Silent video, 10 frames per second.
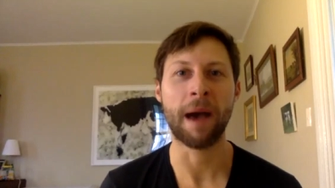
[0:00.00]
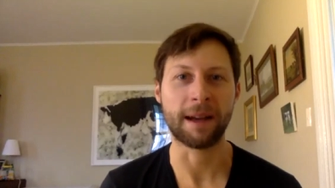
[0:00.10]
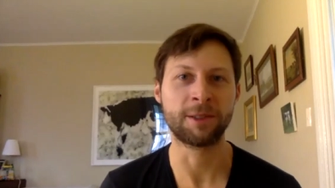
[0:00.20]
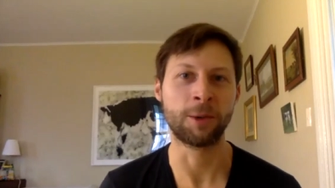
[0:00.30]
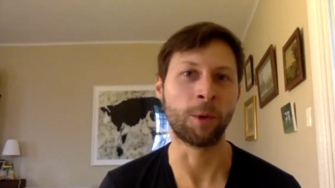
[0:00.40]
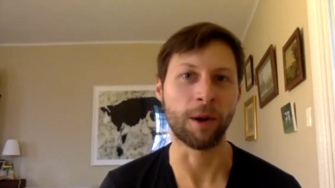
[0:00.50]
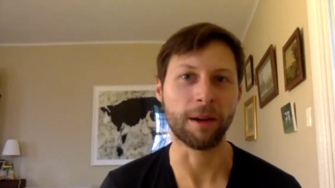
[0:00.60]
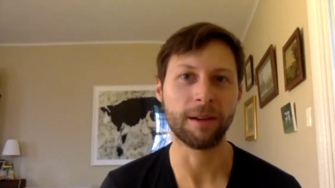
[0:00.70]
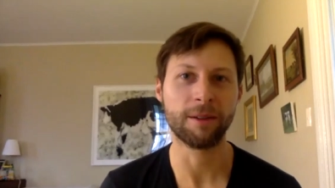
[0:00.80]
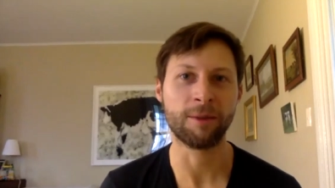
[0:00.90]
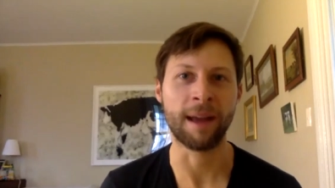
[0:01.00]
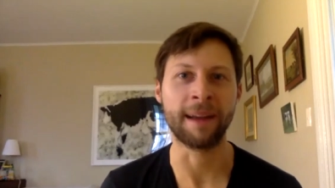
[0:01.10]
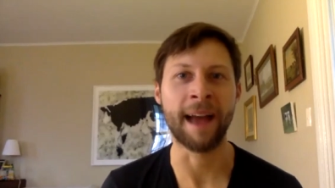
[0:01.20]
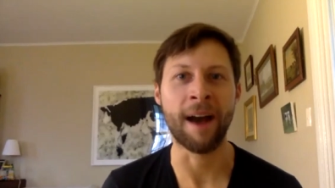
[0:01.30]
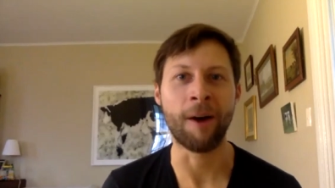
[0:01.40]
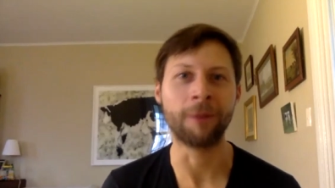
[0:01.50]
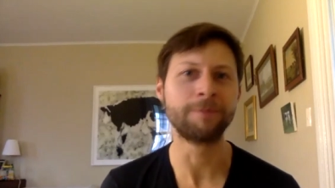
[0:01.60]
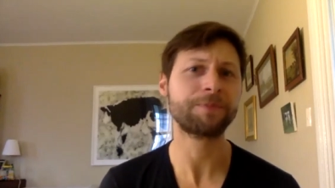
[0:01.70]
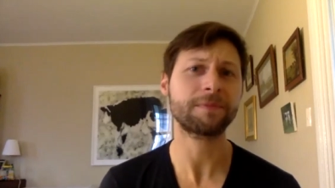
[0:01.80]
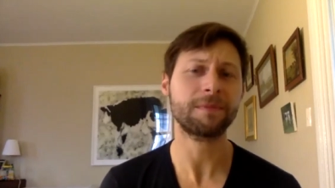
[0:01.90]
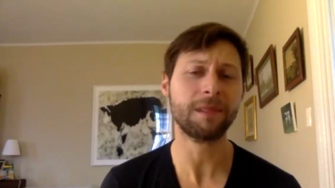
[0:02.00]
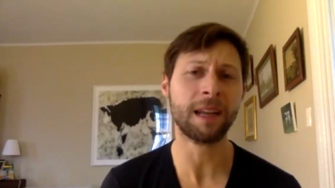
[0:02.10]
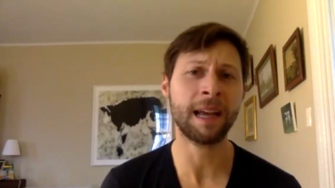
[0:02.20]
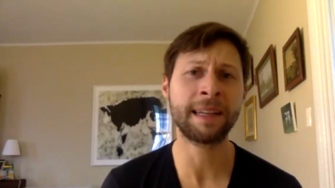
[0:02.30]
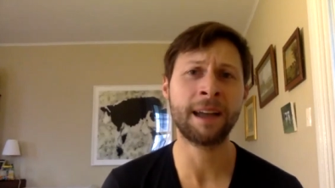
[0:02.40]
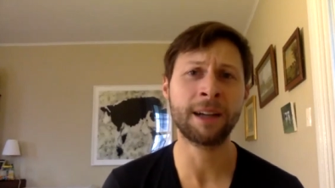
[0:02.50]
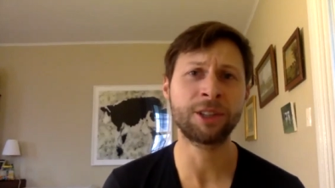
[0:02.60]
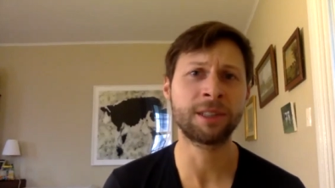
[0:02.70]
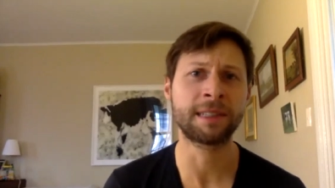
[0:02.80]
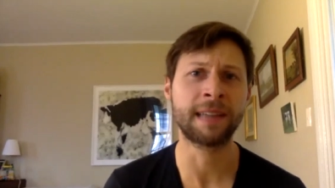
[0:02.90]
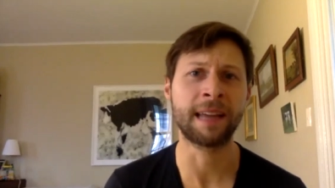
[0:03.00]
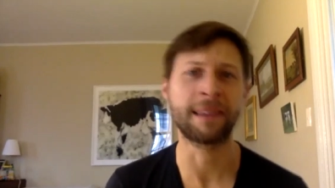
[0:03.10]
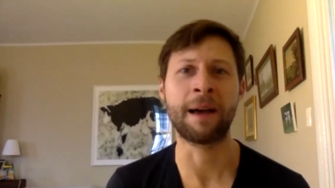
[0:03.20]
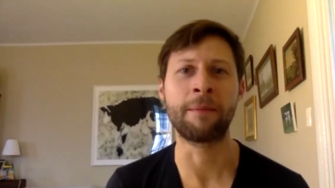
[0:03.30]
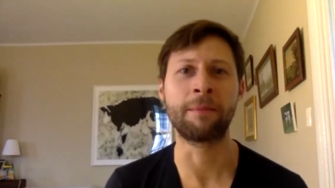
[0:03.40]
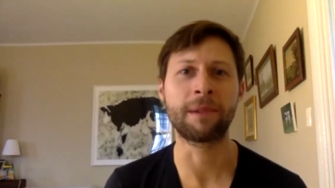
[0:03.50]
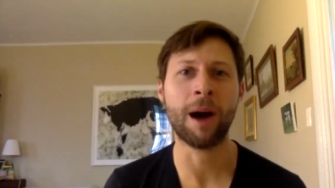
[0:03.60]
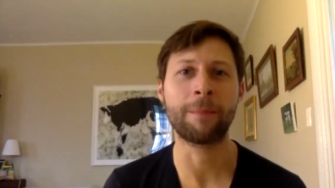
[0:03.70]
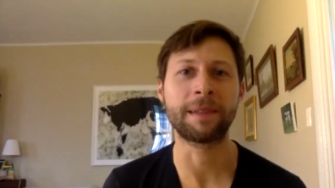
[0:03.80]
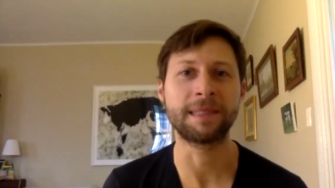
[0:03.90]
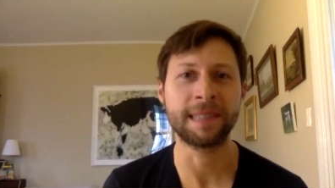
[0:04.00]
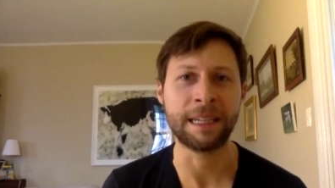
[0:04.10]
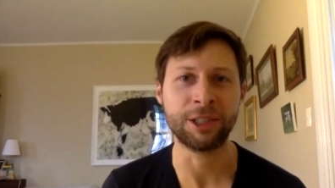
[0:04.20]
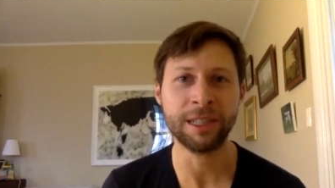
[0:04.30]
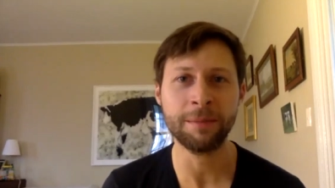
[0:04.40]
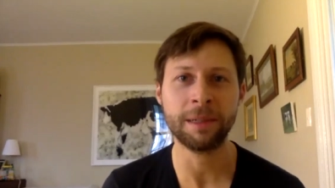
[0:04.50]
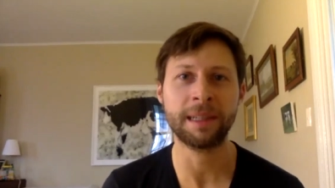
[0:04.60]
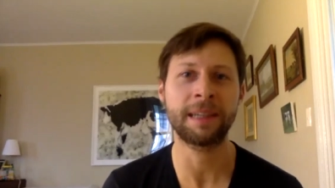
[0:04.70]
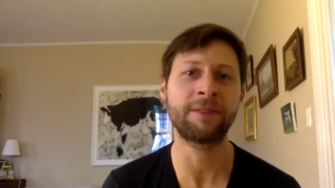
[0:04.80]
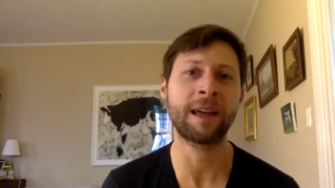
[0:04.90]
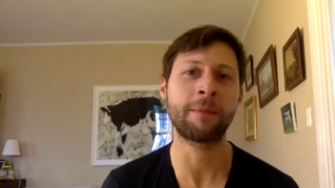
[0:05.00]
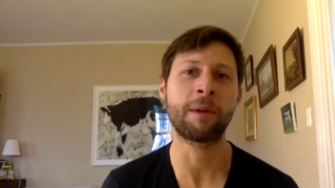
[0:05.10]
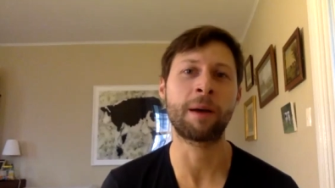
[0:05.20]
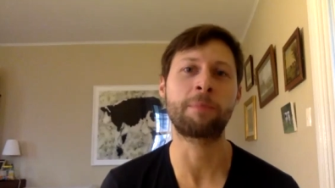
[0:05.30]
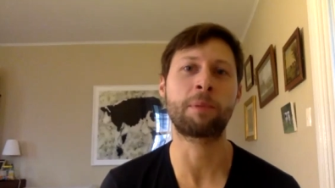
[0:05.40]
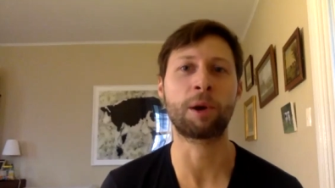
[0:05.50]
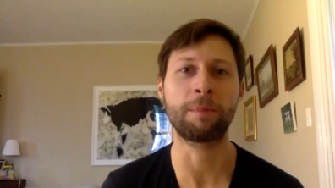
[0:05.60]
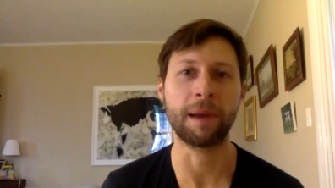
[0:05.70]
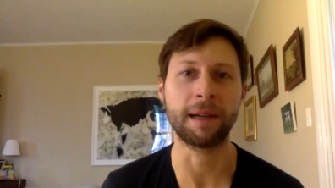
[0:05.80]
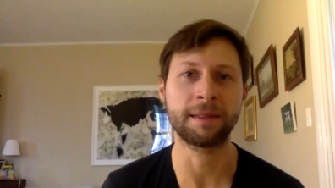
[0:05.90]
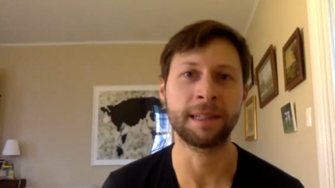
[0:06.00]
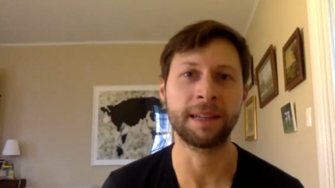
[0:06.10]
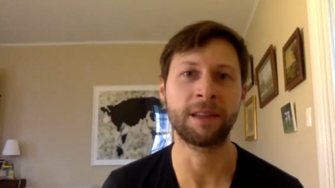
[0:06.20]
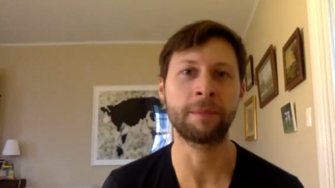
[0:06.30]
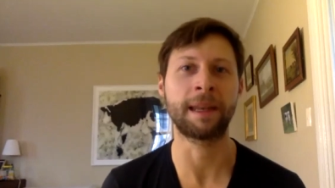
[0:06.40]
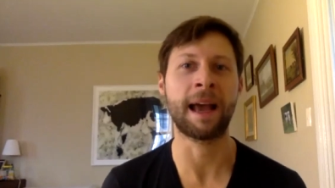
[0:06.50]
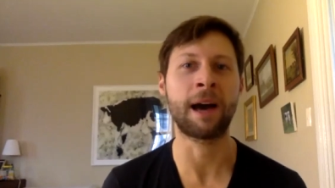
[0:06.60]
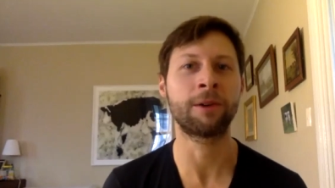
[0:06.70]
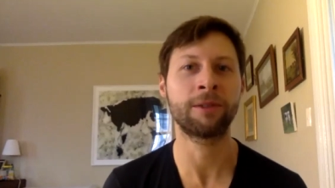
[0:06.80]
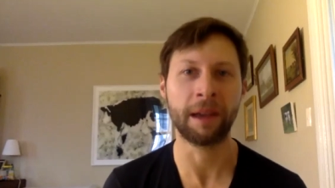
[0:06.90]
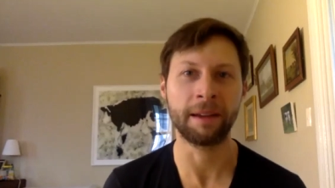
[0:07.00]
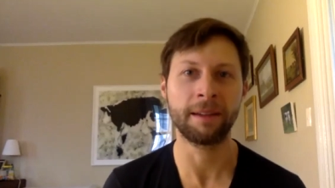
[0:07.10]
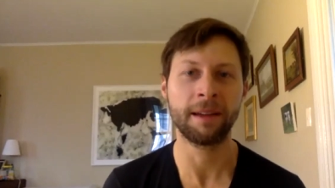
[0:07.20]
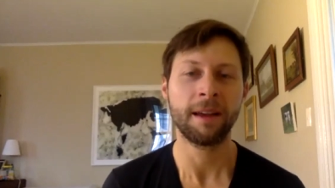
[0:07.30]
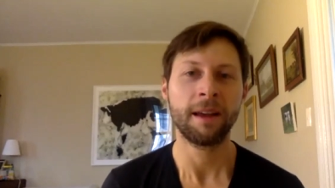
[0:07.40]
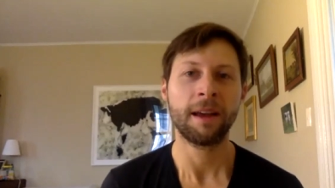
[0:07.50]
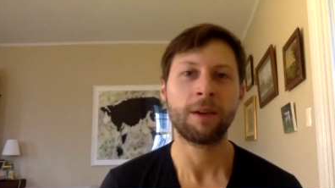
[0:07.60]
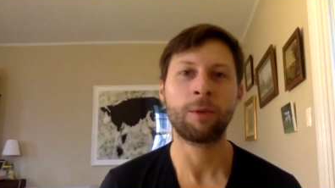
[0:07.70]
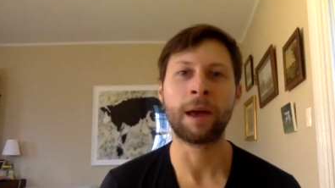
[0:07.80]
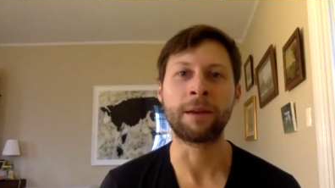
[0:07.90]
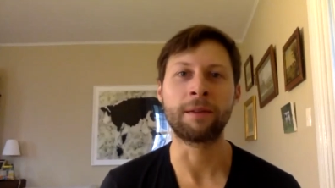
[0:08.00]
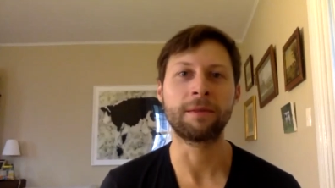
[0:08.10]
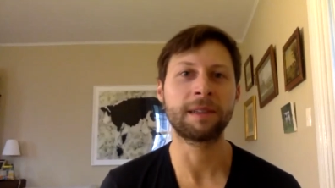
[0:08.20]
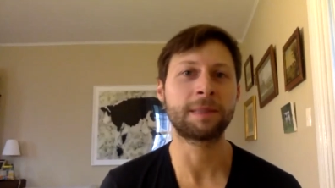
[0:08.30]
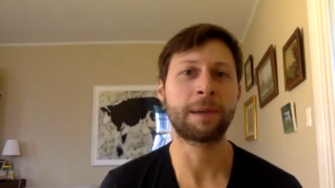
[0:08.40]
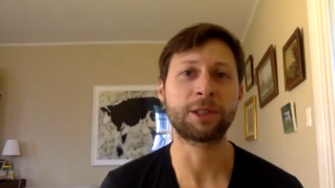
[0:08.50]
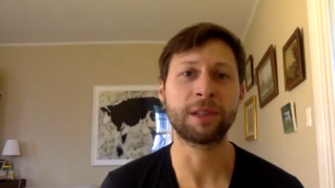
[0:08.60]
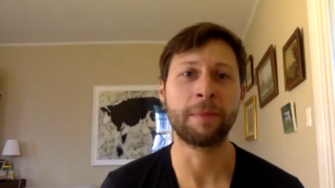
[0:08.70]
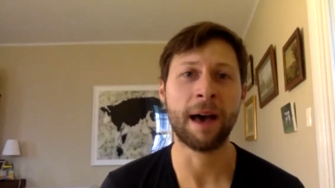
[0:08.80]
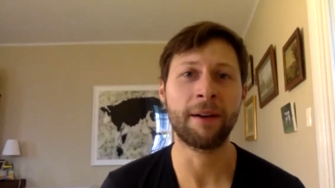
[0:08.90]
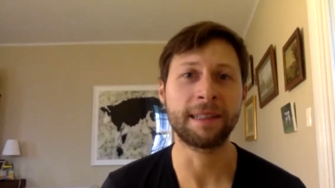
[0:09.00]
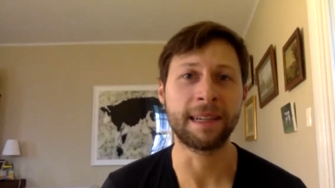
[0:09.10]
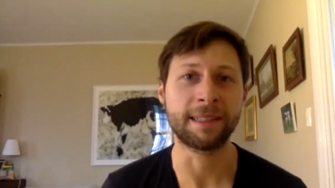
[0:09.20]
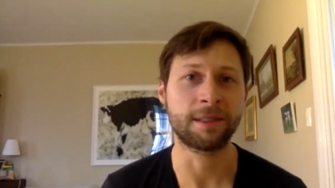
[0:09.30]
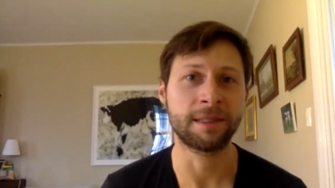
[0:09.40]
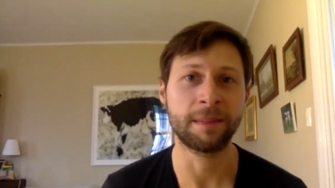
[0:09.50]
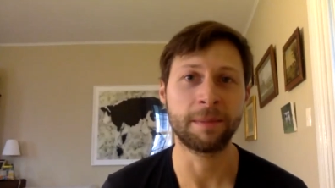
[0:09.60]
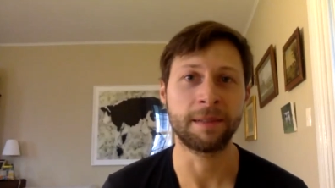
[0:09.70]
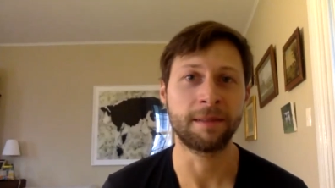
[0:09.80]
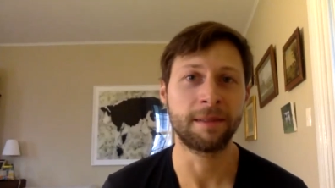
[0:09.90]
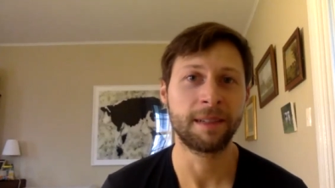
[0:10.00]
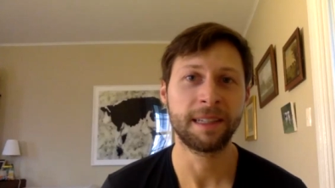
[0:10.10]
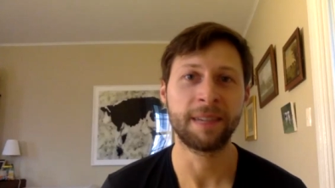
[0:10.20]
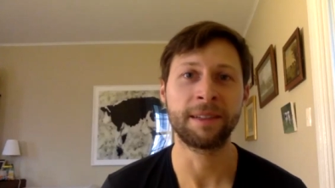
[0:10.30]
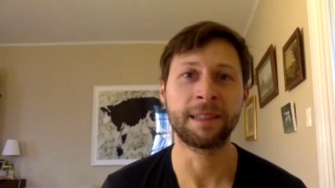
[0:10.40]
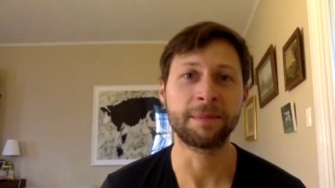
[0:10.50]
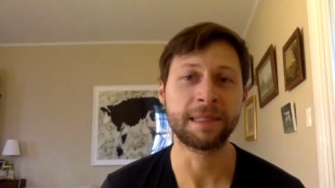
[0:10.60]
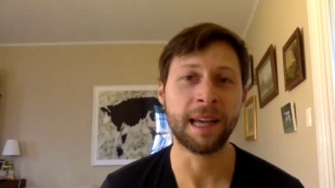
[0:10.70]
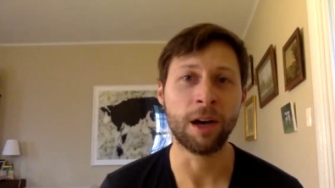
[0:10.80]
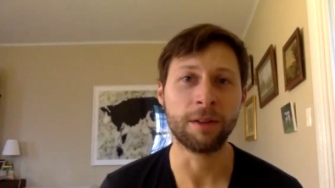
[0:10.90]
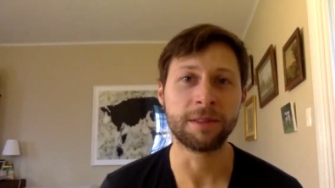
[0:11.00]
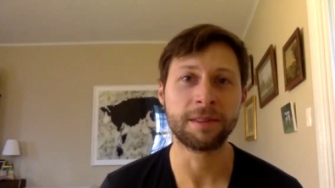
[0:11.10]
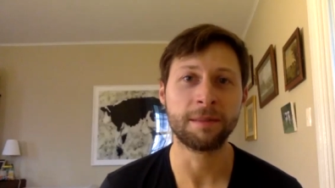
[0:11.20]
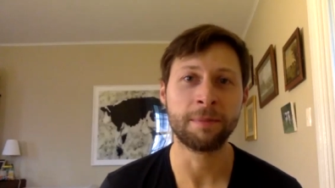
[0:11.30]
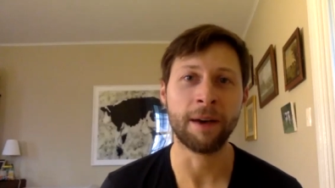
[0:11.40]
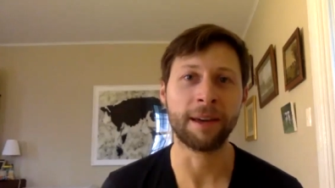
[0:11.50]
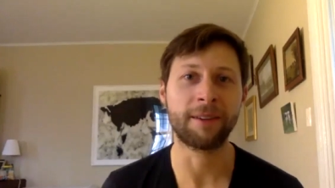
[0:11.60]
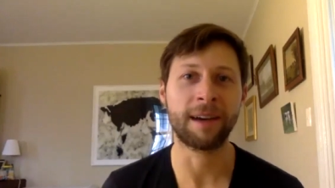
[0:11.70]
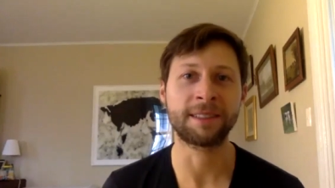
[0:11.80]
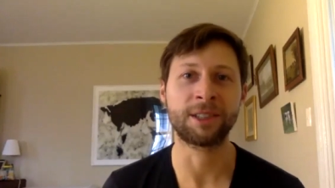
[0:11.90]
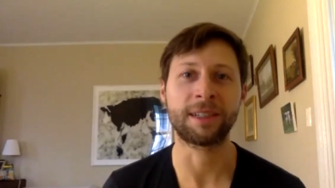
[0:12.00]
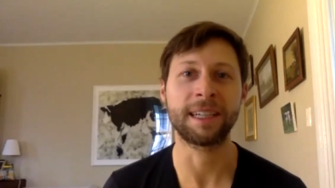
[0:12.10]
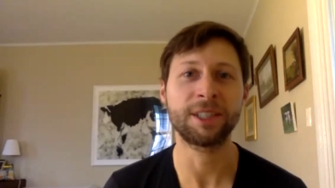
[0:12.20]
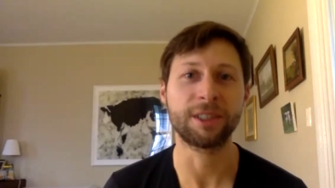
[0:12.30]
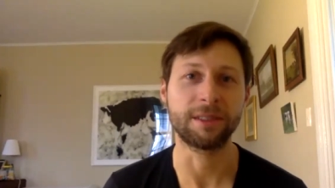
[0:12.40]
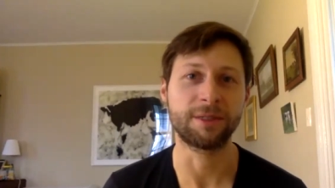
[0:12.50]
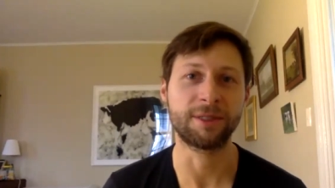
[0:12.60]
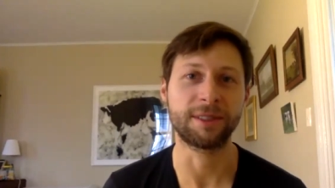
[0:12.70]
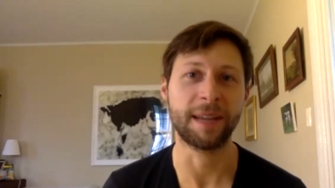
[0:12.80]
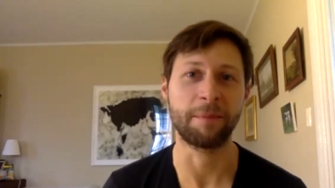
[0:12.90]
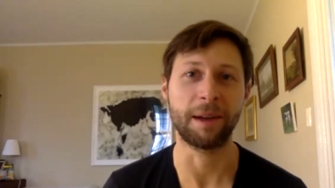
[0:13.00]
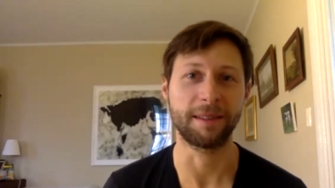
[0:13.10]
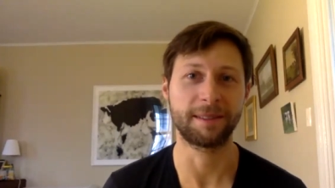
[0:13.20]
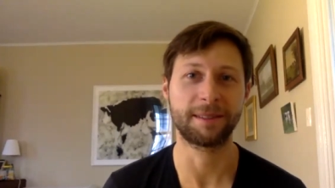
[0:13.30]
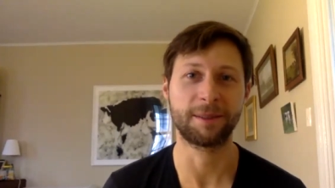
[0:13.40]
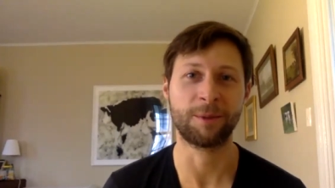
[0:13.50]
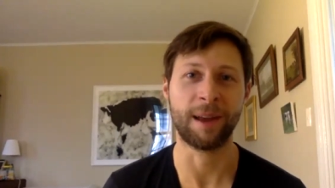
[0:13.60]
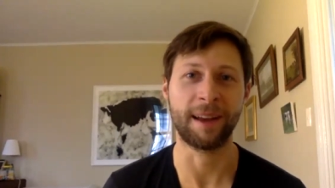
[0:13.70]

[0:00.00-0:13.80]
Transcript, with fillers: to work right now and not just get them compensation but give them a purpose and give them an outlet when especially ballet dancers have been giving themselves ballet class in their kitchens for 10 months right